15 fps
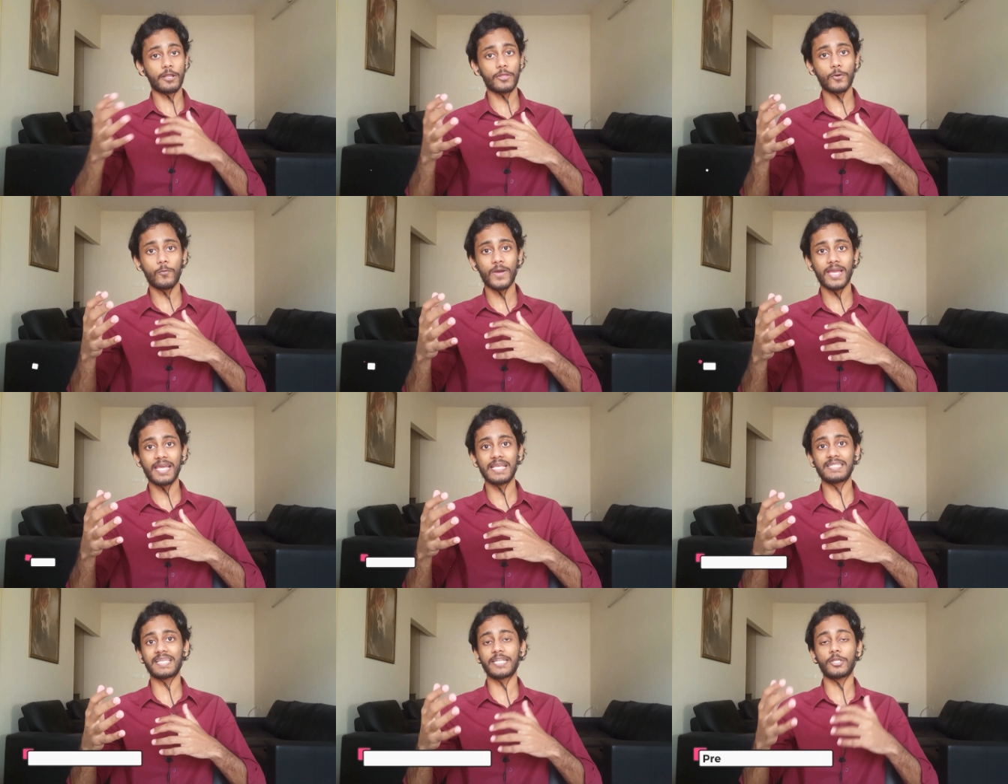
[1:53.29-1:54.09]
Another
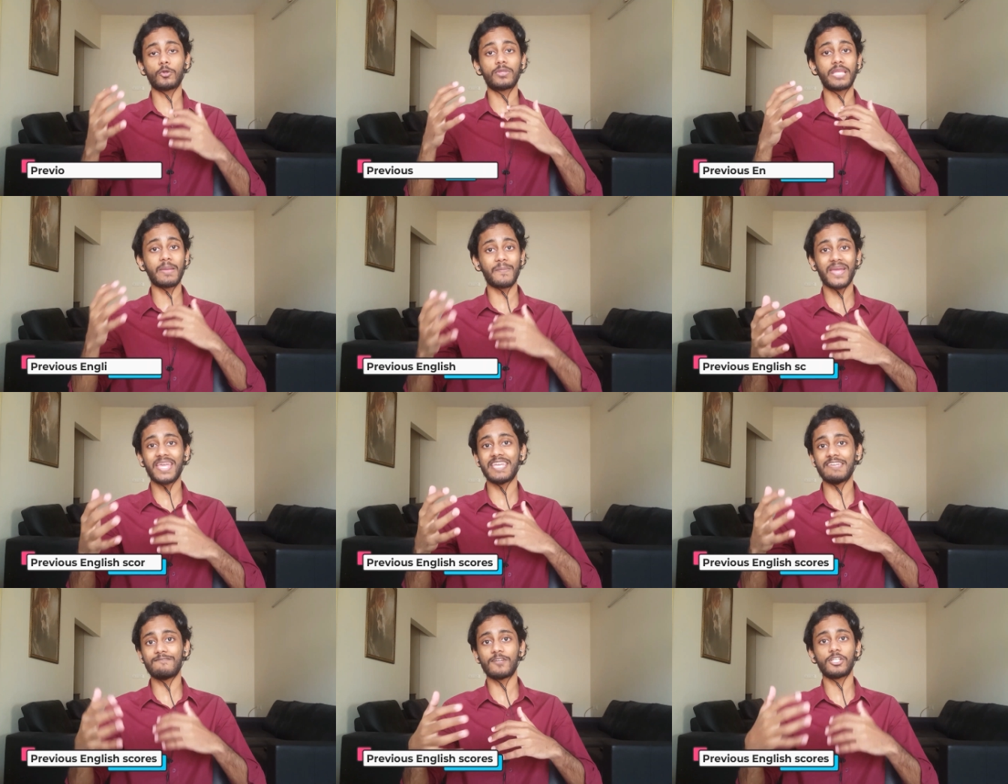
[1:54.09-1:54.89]
way is that, you know, they
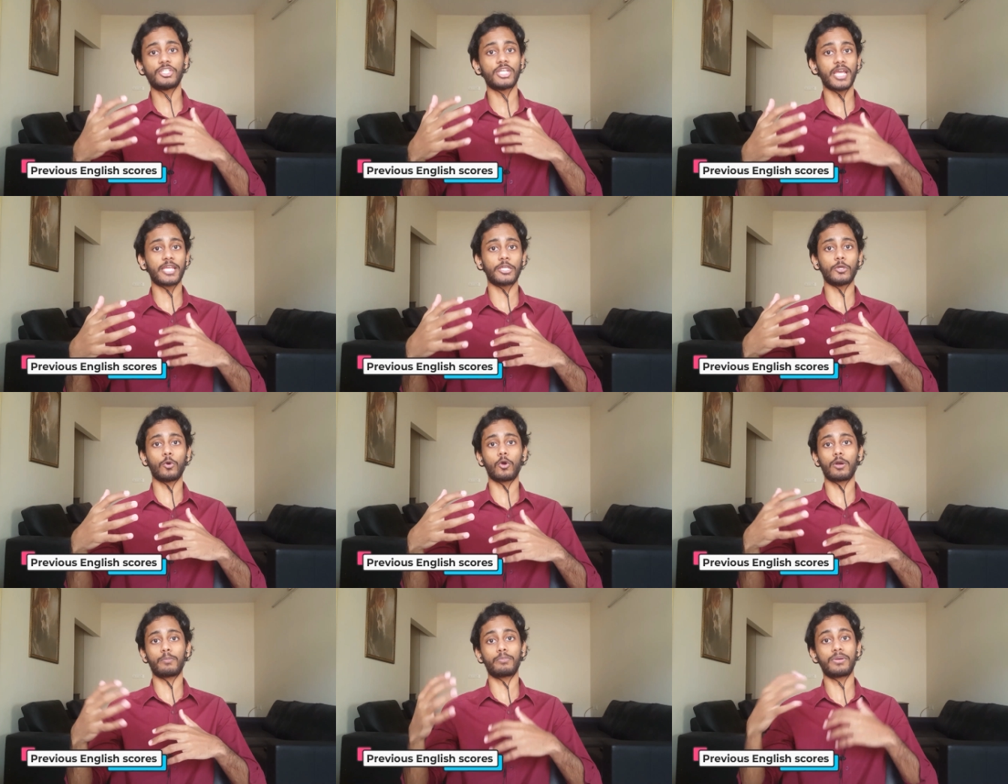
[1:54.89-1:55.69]
may even check
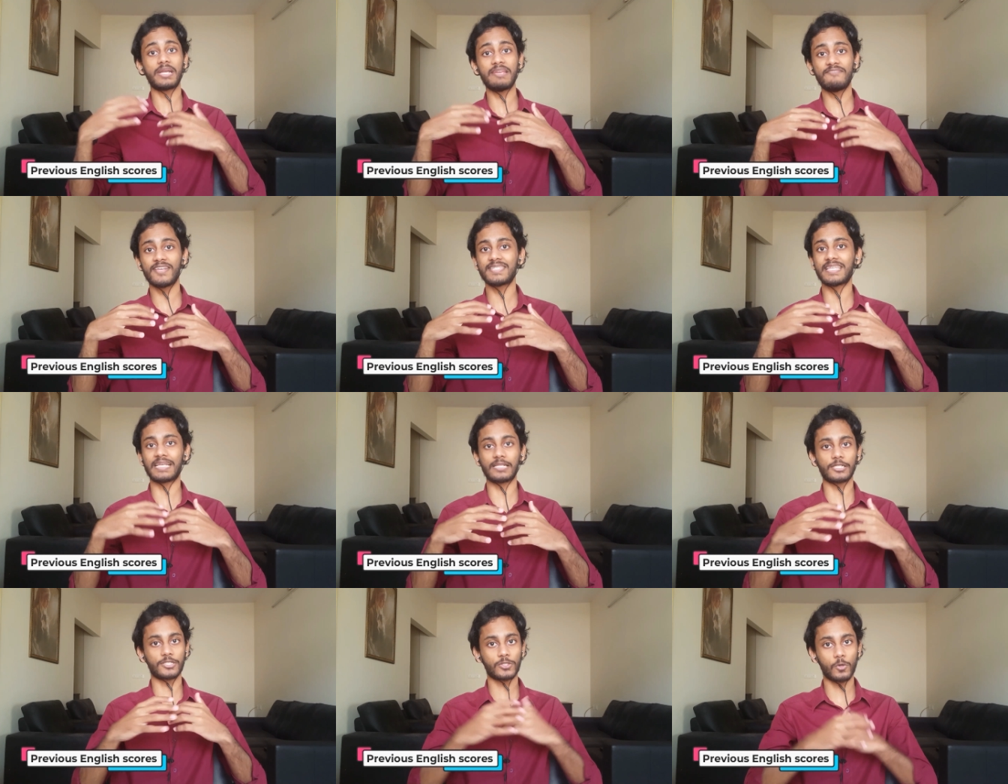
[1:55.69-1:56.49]
your previous
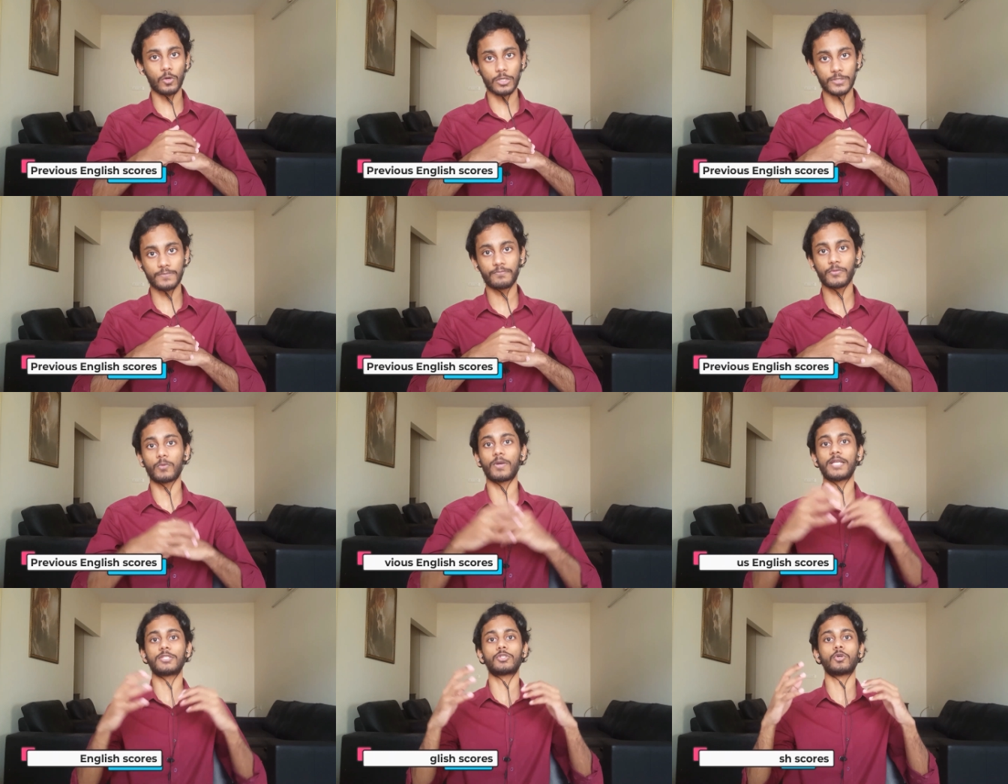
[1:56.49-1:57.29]
English scores,
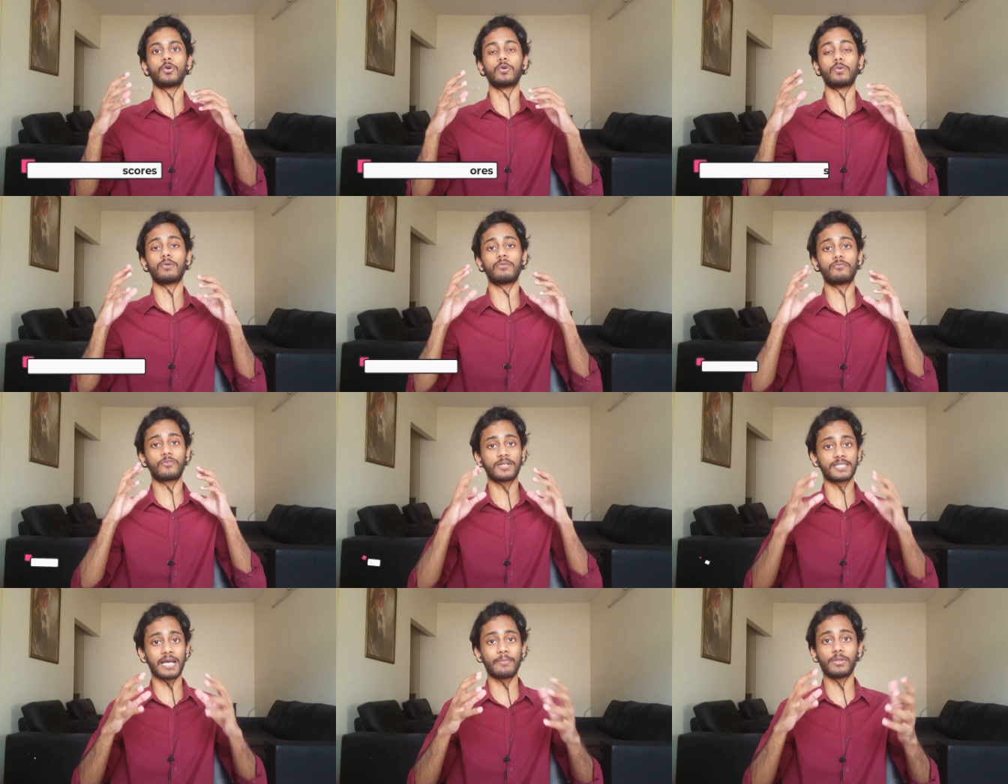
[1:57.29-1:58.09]
right? So
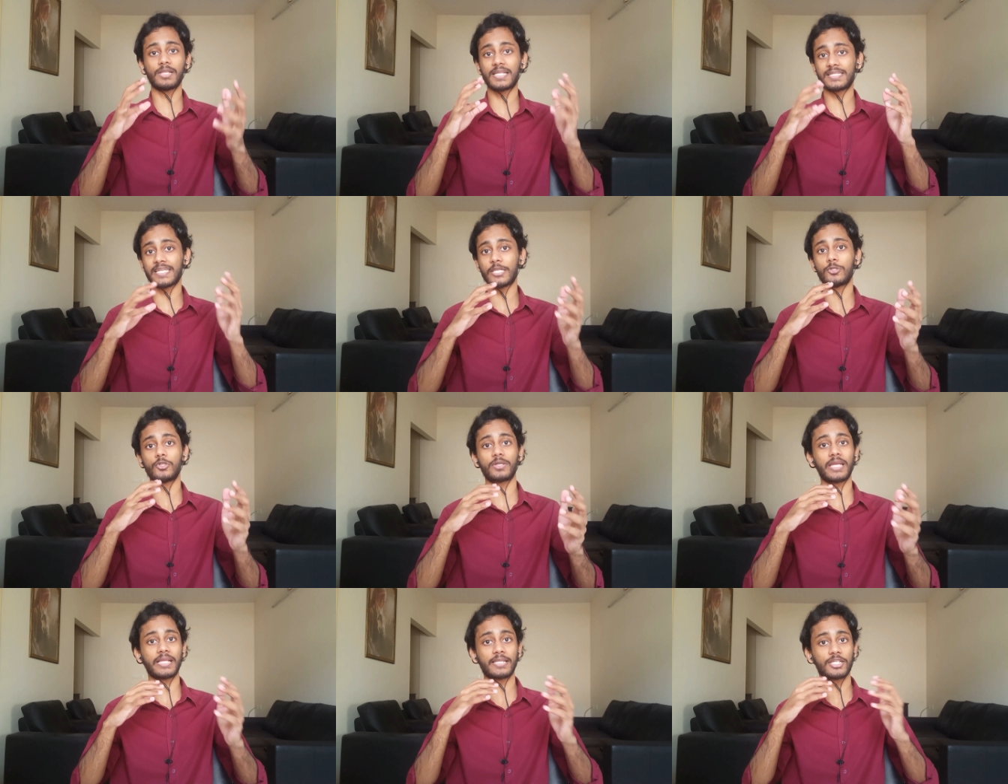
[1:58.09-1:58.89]
for example, let's say you
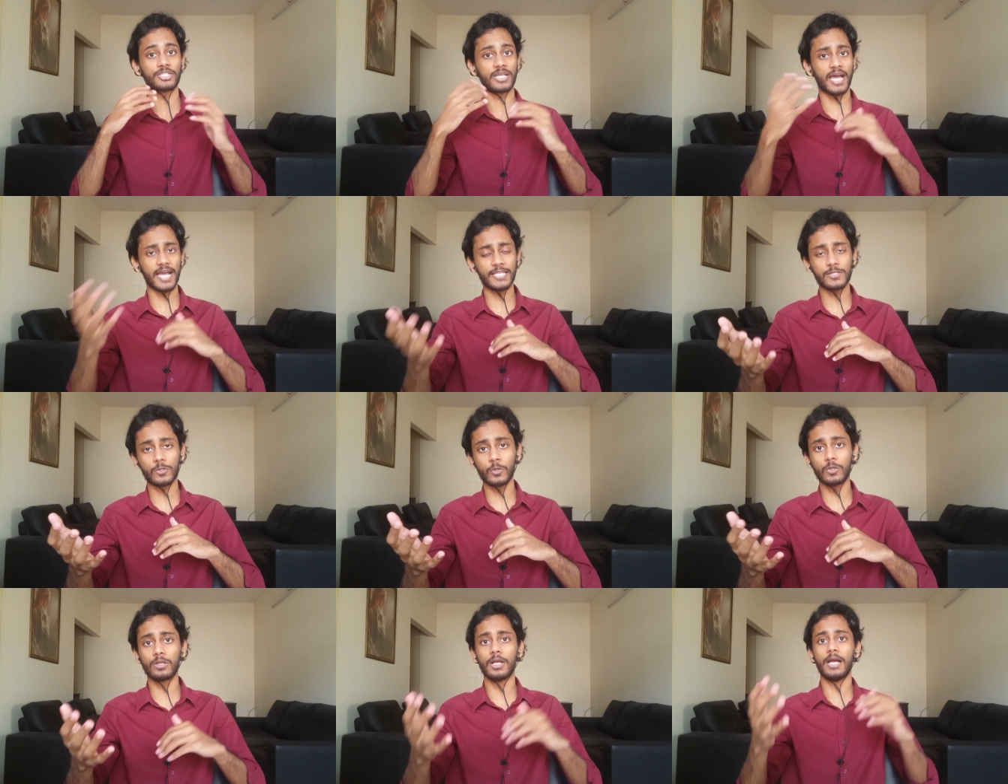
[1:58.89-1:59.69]
took English in high
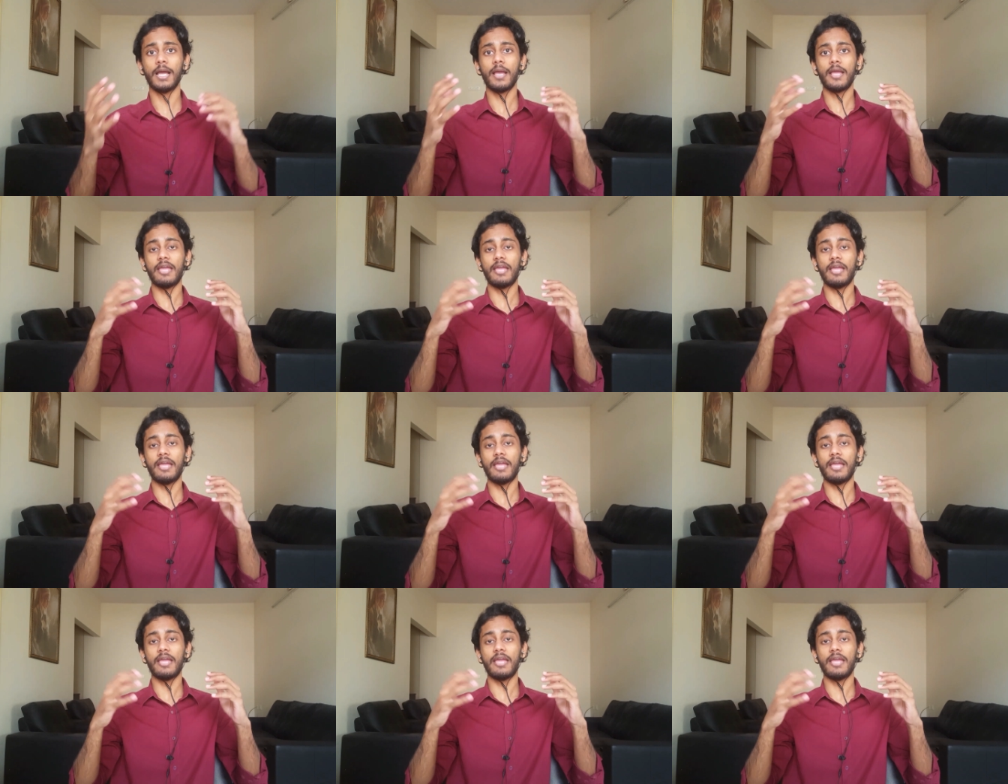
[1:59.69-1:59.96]
school.